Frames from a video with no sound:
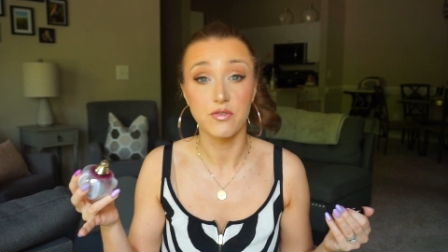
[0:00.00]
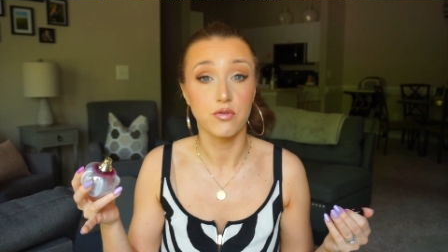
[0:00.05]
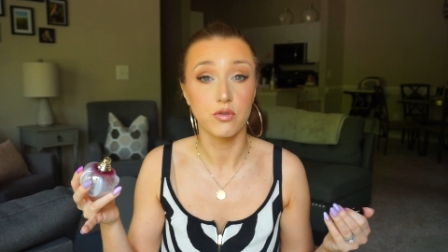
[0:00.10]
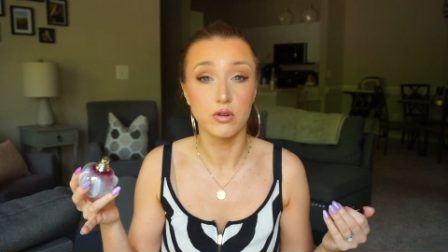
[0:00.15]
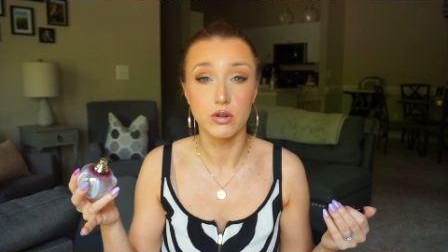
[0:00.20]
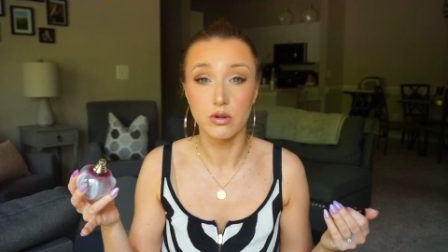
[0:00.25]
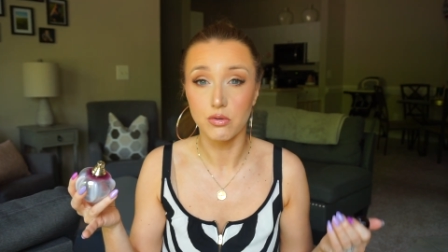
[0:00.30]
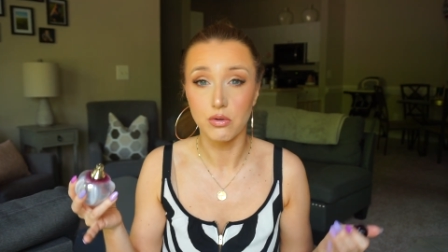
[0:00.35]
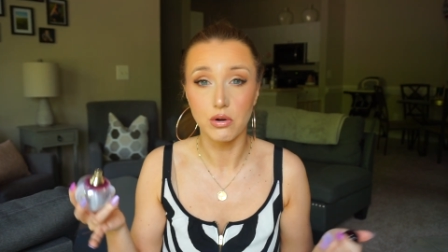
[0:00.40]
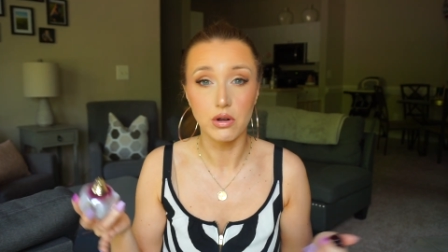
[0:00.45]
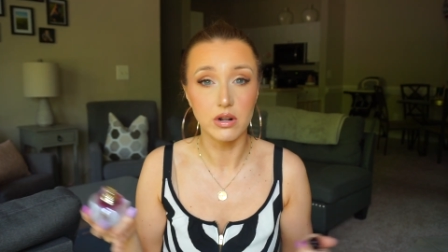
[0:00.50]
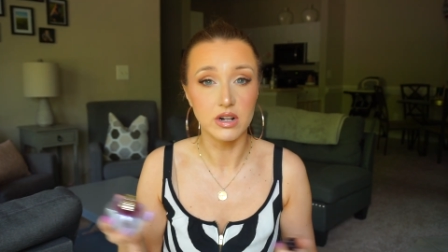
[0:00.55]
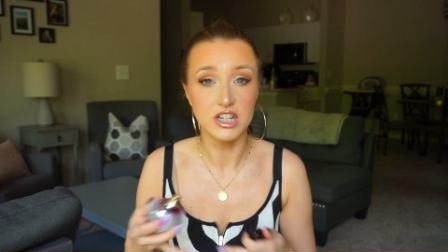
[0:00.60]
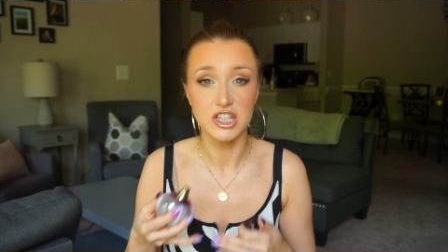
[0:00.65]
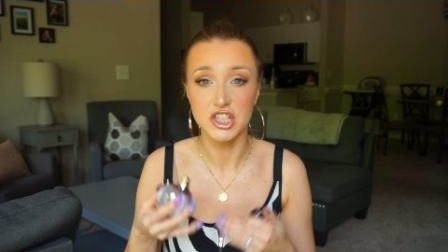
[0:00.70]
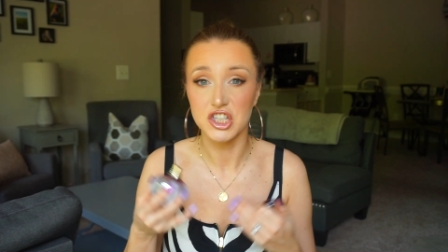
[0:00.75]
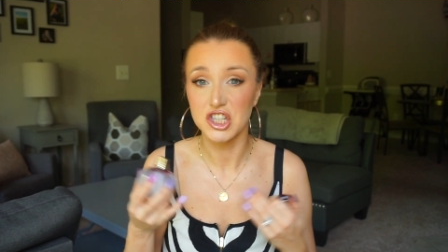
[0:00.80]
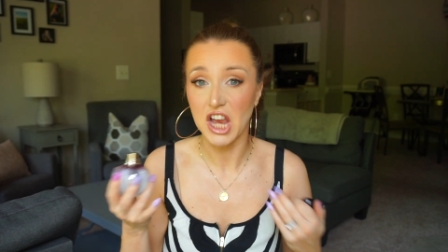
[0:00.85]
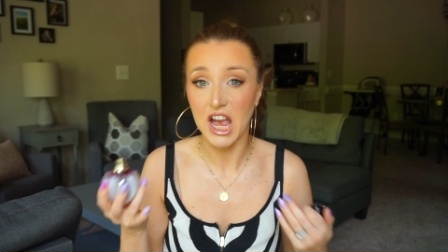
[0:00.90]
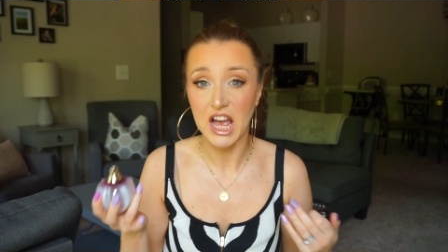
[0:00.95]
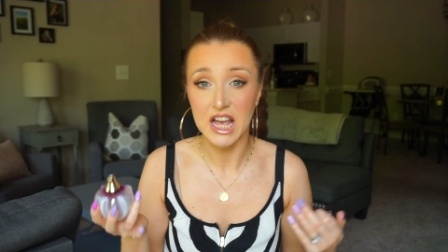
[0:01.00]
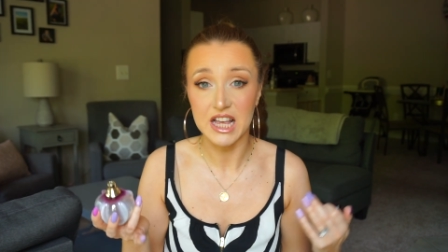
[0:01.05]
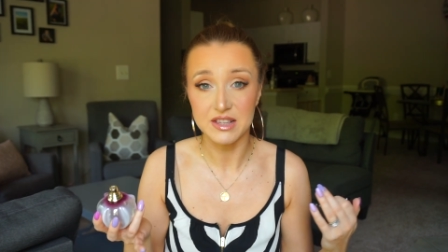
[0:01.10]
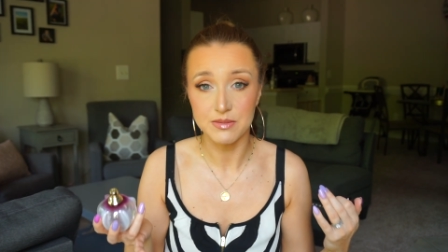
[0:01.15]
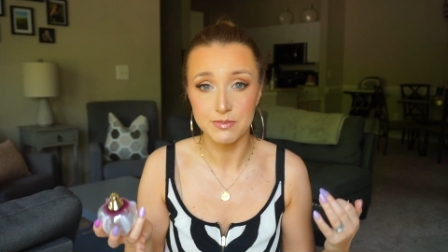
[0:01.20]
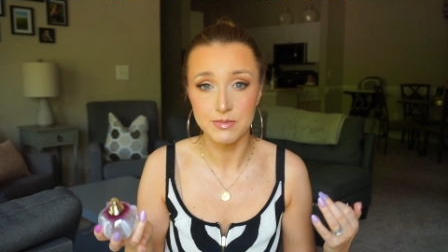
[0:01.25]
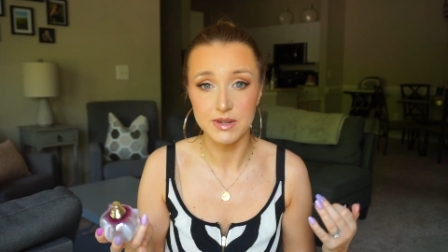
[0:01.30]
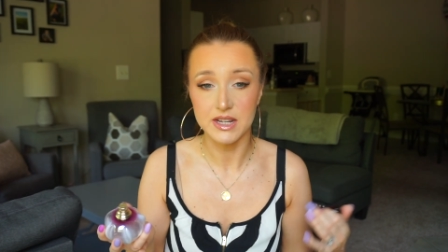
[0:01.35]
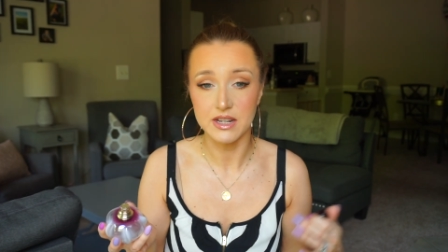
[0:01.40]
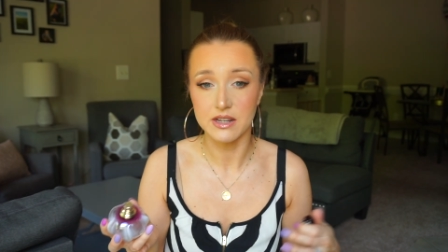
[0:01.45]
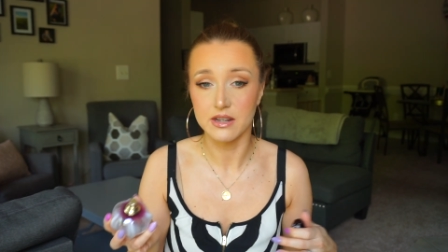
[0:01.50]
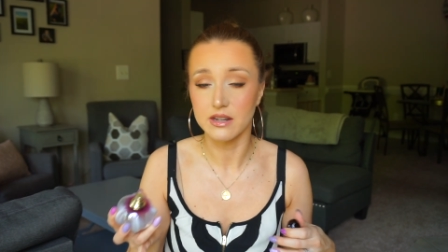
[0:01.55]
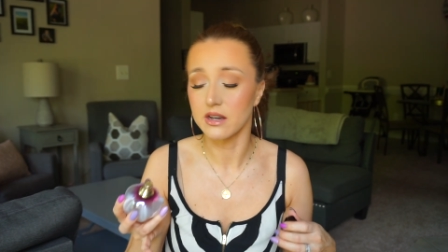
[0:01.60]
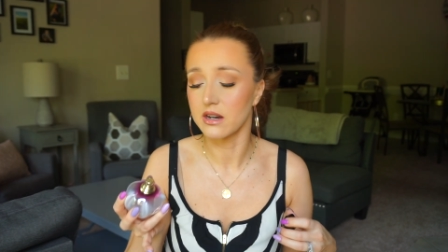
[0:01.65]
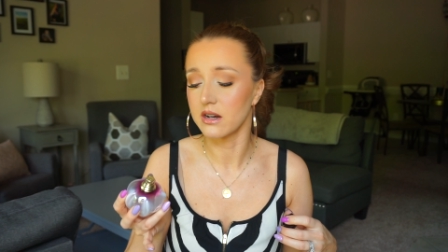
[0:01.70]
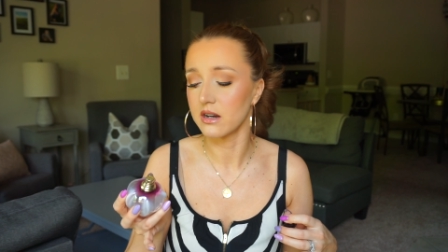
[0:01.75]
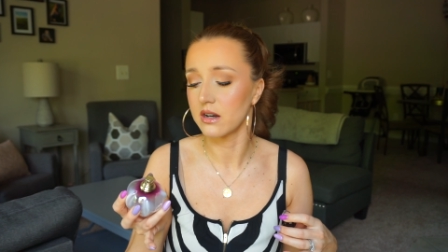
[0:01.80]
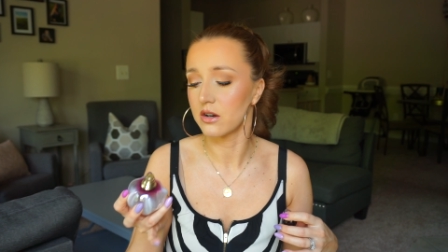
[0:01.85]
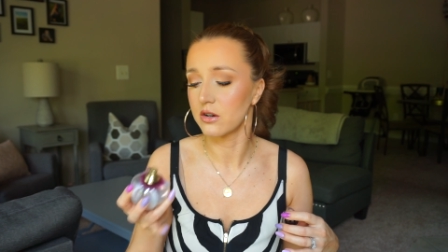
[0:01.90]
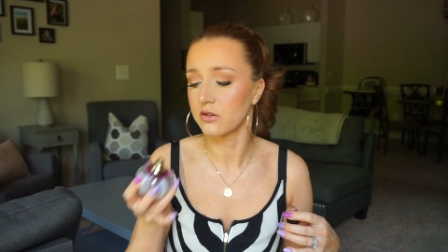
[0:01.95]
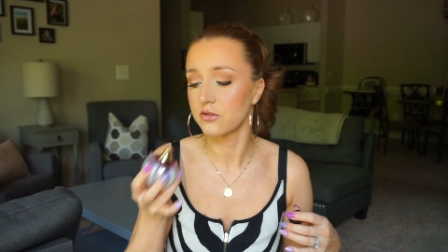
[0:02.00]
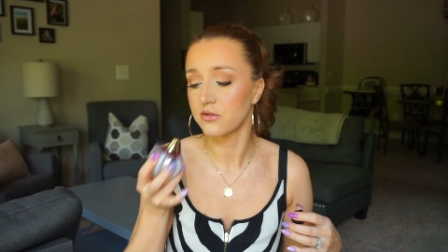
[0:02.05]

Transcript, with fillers: floral jasmine uh,